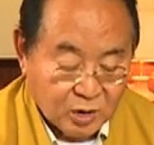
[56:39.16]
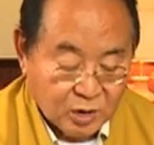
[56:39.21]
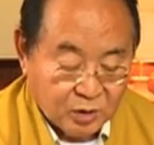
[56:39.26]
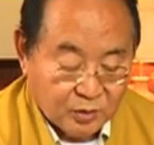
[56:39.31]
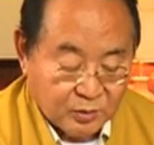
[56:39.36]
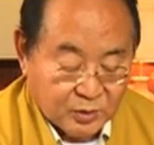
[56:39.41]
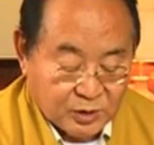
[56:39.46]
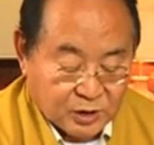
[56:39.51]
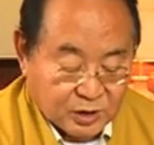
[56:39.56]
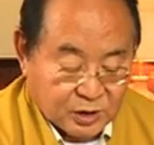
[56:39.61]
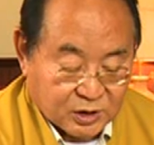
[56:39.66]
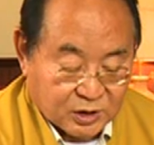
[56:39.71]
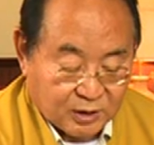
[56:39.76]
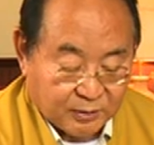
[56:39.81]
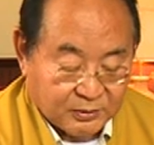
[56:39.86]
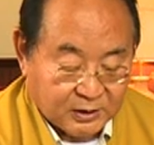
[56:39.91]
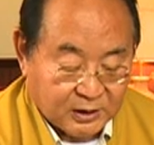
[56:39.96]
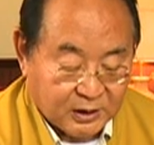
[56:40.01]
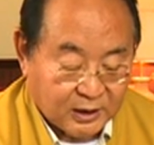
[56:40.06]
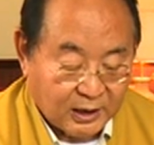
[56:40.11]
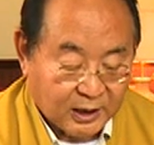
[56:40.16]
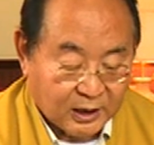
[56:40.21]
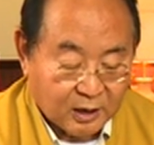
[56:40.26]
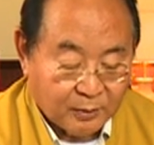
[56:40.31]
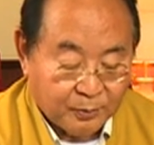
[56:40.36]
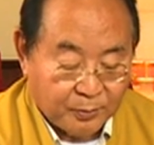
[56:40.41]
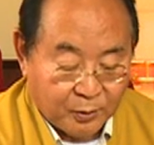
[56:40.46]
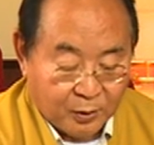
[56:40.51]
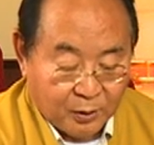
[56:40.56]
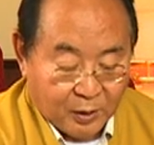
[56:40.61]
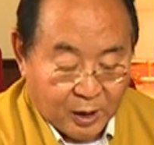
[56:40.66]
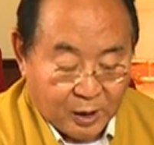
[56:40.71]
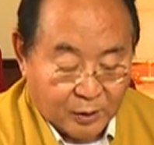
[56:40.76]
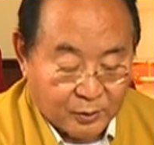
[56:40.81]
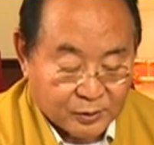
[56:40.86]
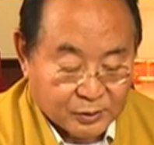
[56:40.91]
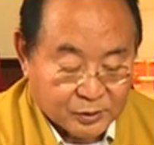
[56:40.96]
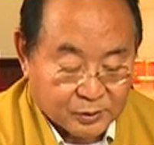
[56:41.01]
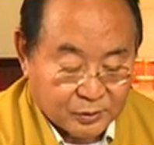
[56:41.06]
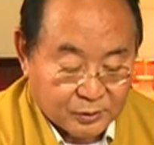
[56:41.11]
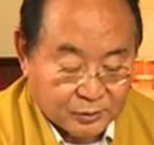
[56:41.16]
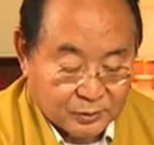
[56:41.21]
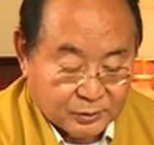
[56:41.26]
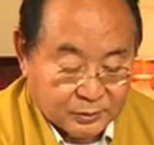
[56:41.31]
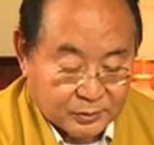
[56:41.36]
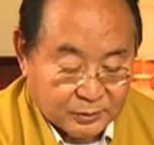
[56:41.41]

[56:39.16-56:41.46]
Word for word: which is something like a phowa also.